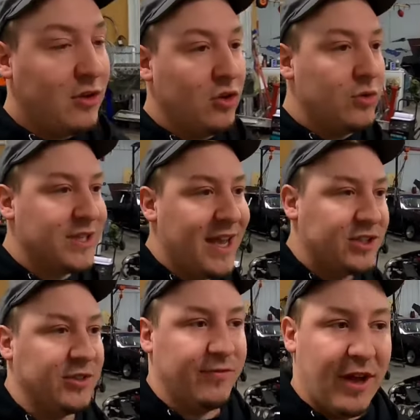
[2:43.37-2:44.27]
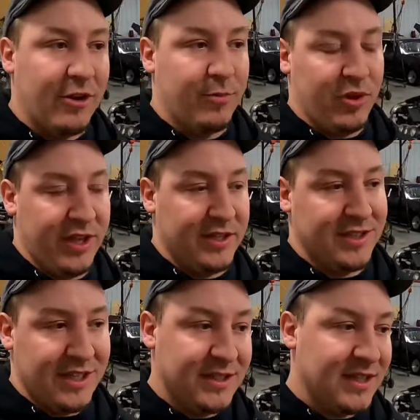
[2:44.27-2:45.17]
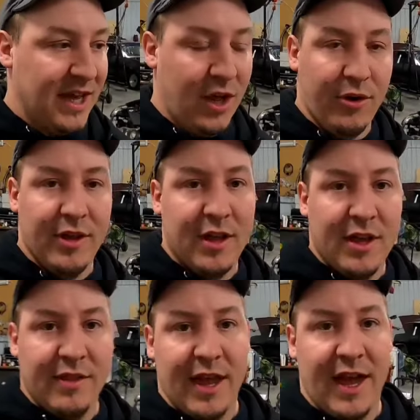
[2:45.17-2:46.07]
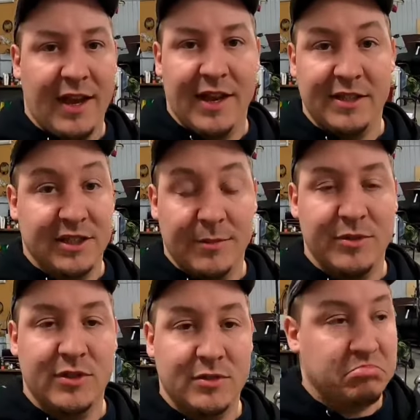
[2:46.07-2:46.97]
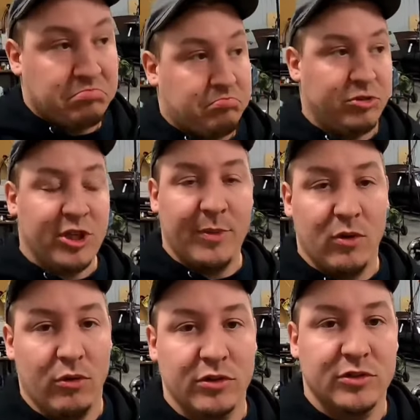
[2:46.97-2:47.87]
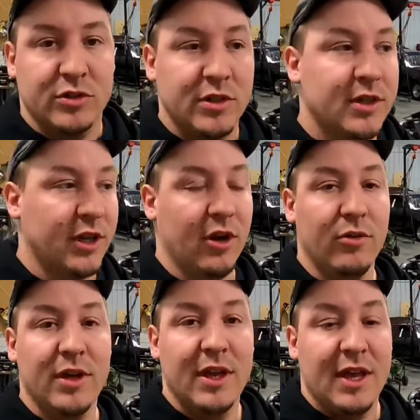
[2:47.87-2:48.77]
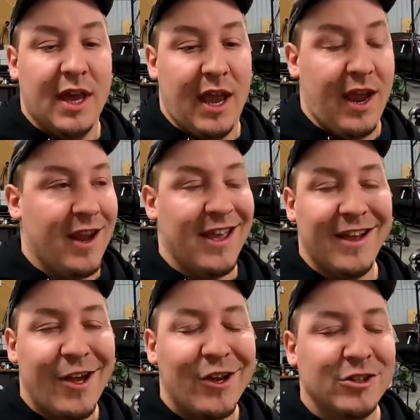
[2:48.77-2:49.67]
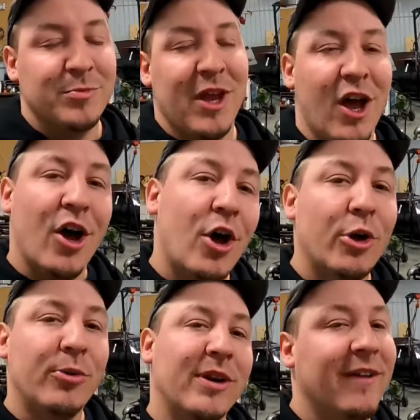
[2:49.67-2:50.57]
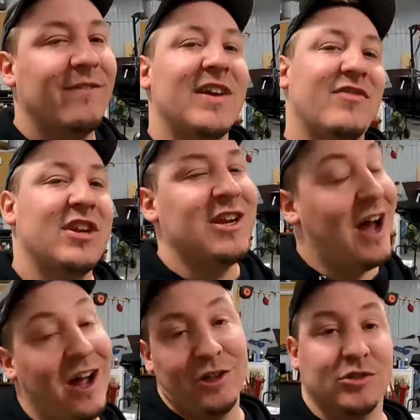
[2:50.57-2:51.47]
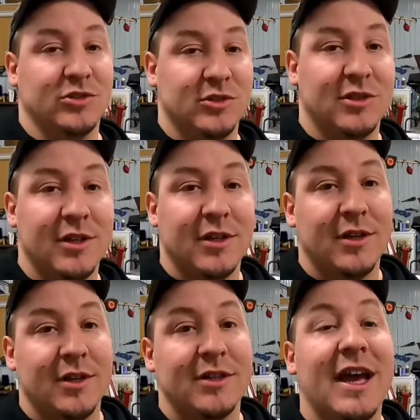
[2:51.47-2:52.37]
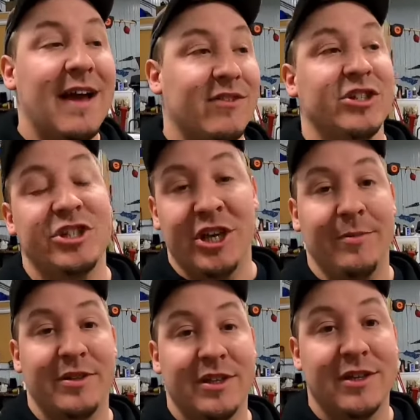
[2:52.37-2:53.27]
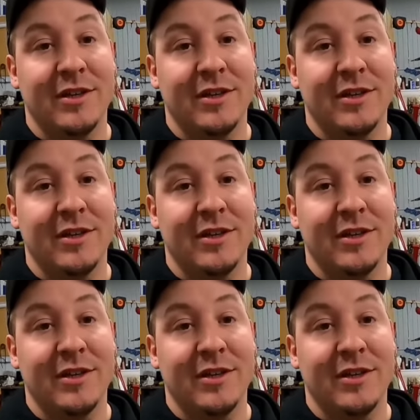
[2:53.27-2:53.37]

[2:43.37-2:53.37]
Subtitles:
to do is I actually found a place in town that accepts shipping orders, you know, and it cost me $150 to have it shipped